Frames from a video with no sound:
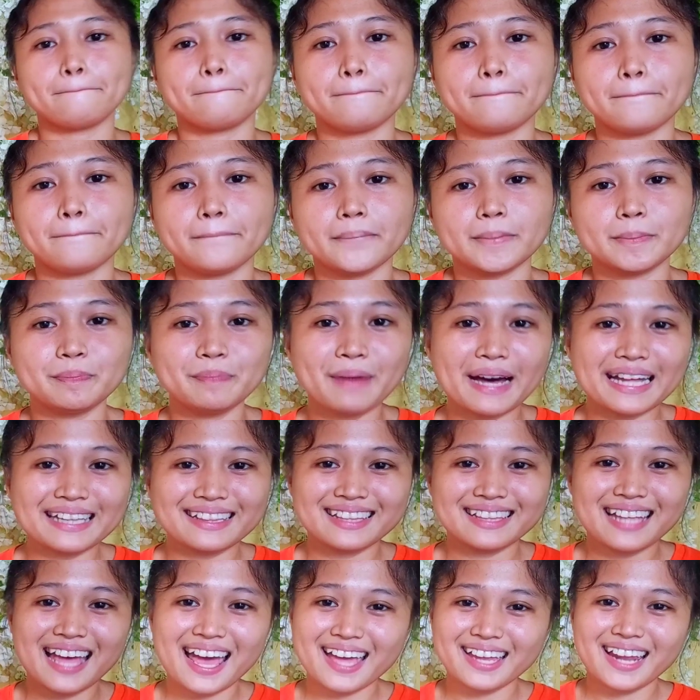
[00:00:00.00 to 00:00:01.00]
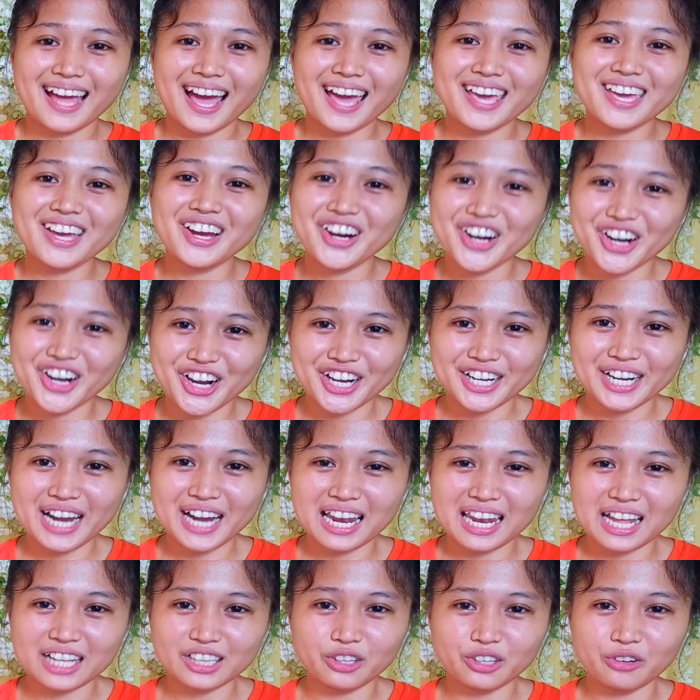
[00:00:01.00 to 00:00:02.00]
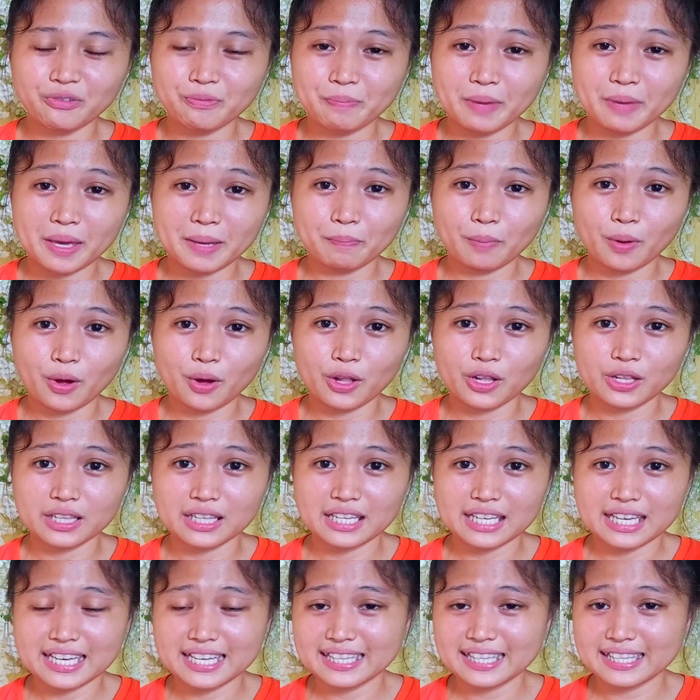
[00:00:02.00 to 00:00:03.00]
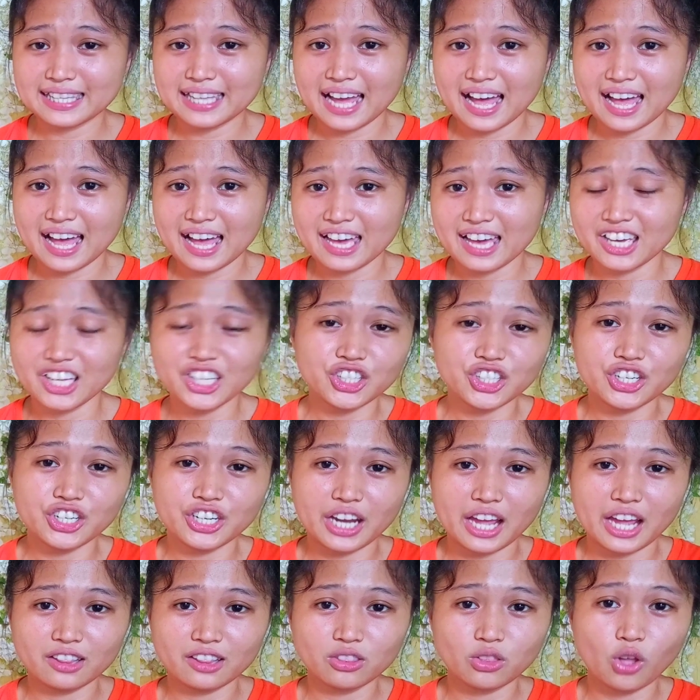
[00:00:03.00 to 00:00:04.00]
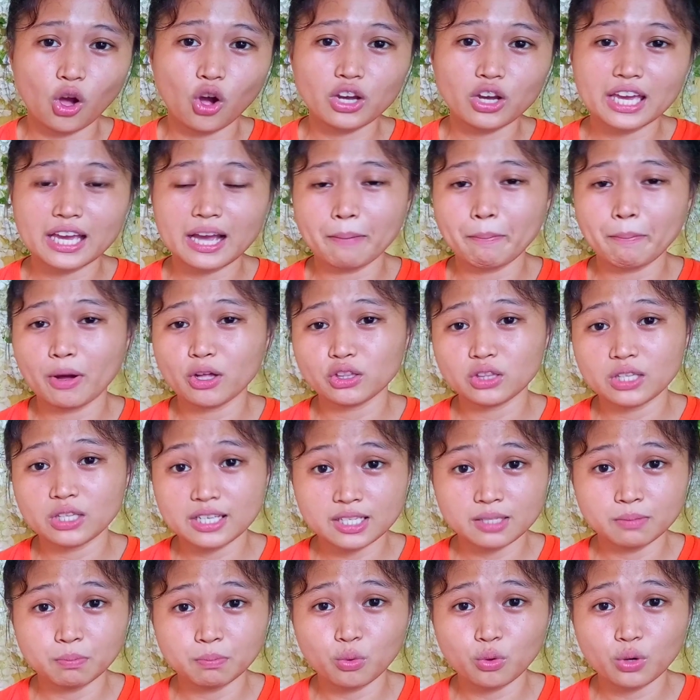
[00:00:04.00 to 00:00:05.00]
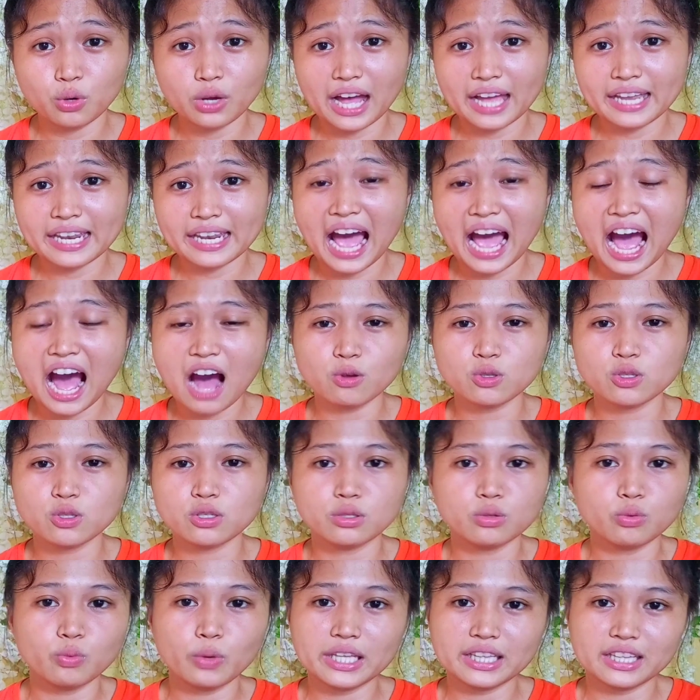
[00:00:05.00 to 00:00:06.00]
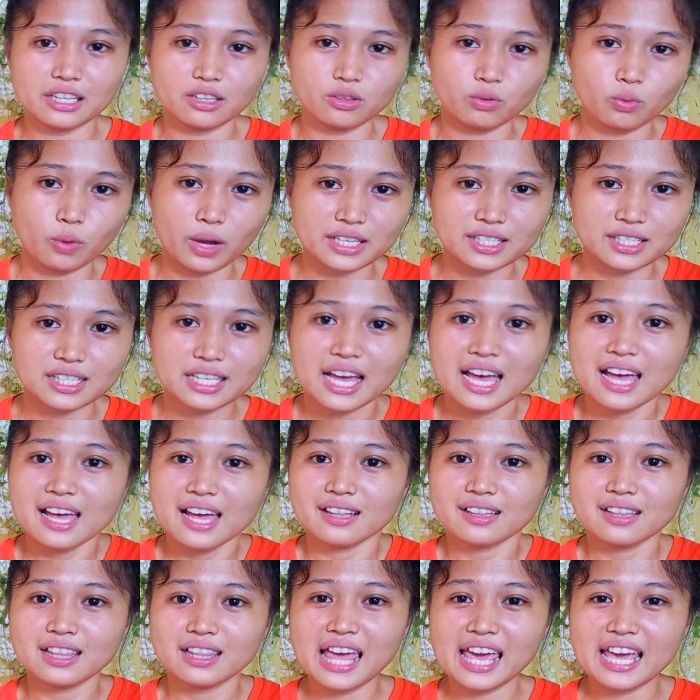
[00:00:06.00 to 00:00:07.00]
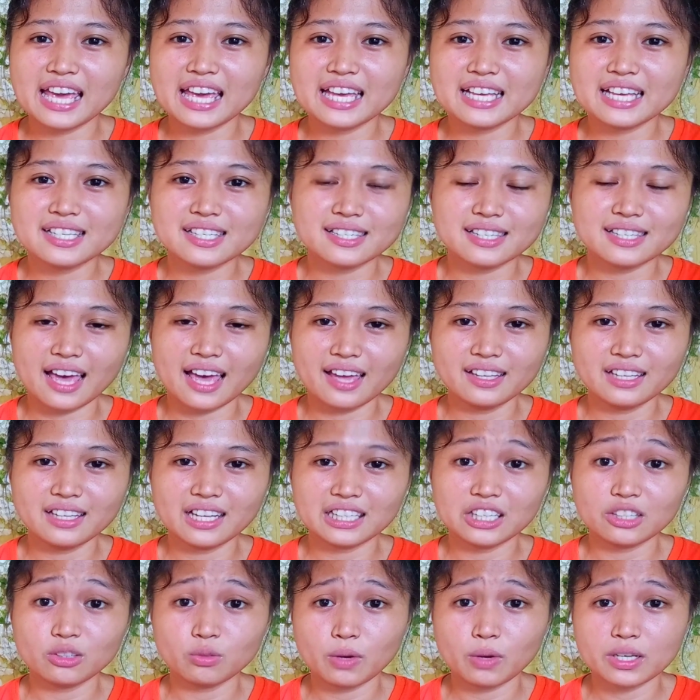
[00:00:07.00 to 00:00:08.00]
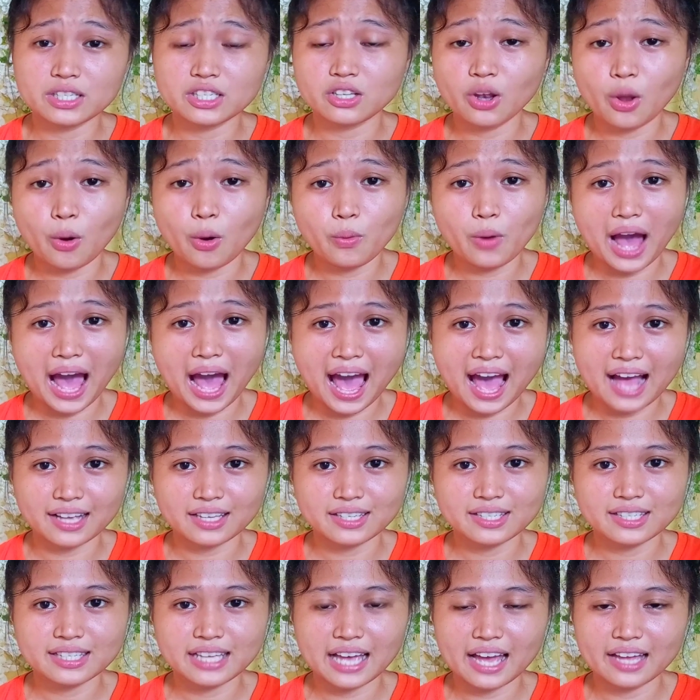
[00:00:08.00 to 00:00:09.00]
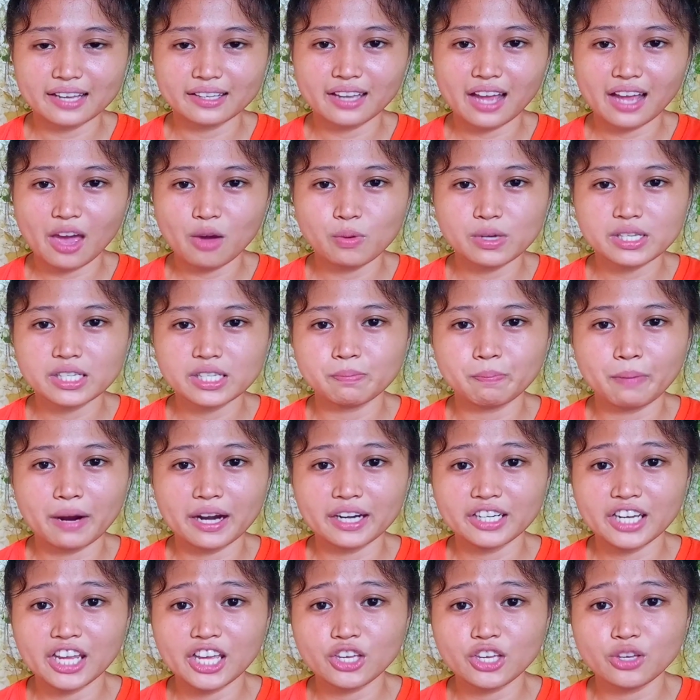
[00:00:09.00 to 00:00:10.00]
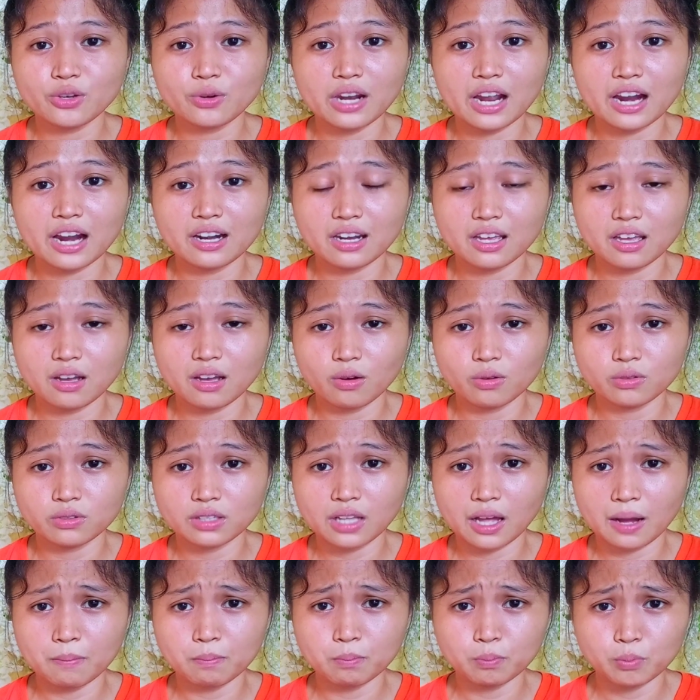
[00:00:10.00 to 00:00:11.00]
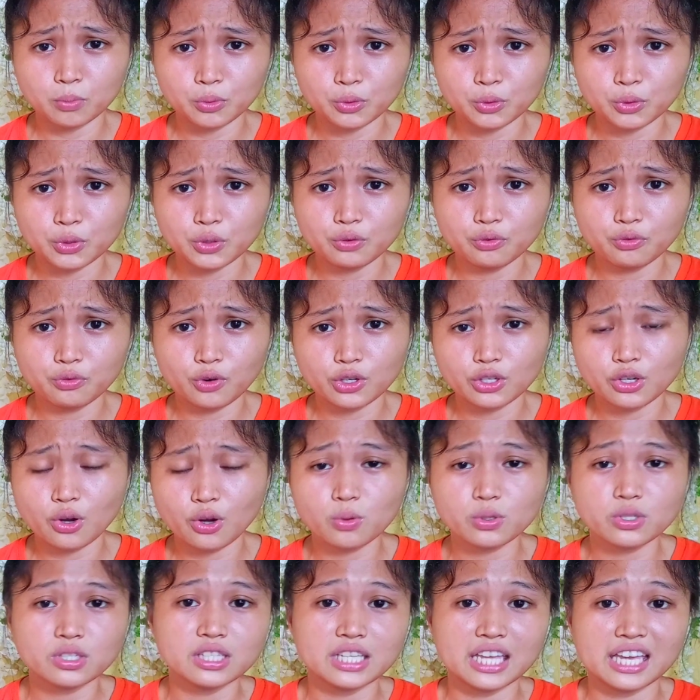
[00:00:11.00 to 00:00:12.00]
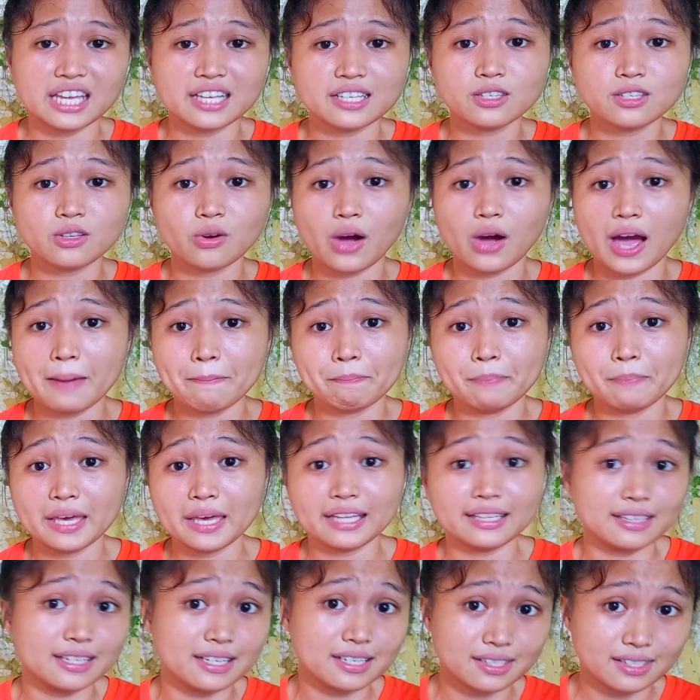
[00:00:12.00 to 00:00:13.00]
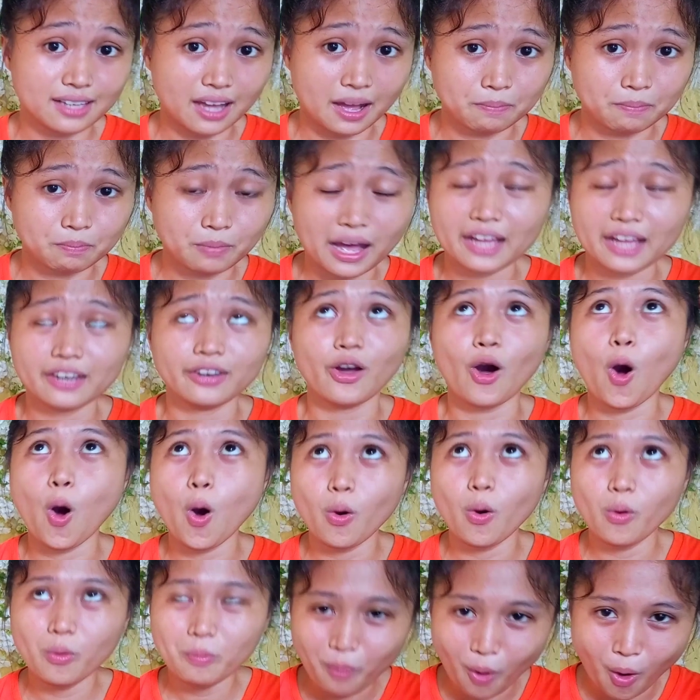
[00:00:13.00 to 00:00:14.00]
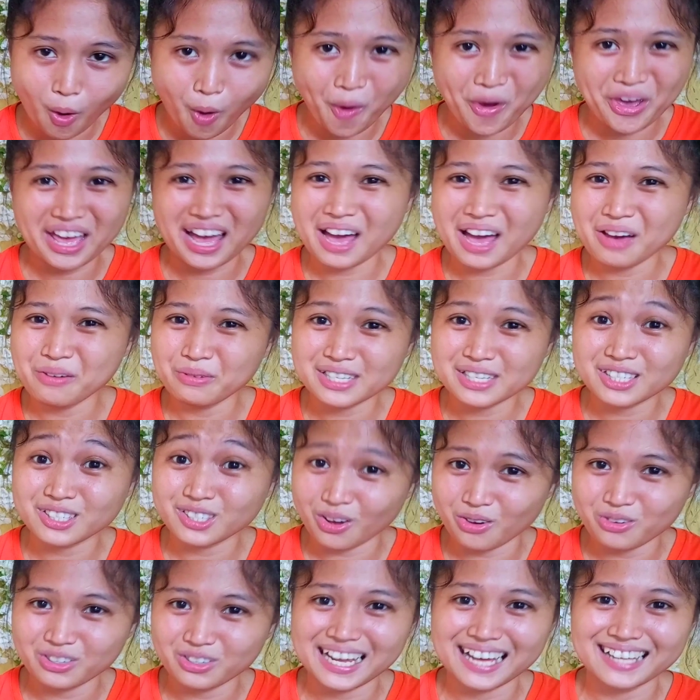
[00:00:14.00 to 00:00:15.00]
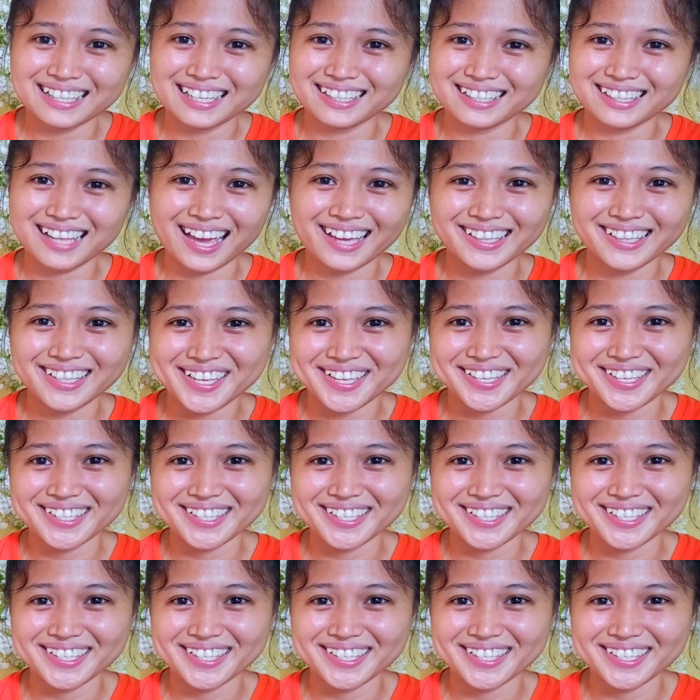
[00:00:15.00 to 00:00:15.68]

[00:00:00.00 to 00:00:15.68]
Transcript: But then I heard a lot of people in the internet talking about this book and how sweet it was. They said that it was low angst, and I was particularly on the mood for those things, so I picked this up, and oh boy, I was so glad that I did.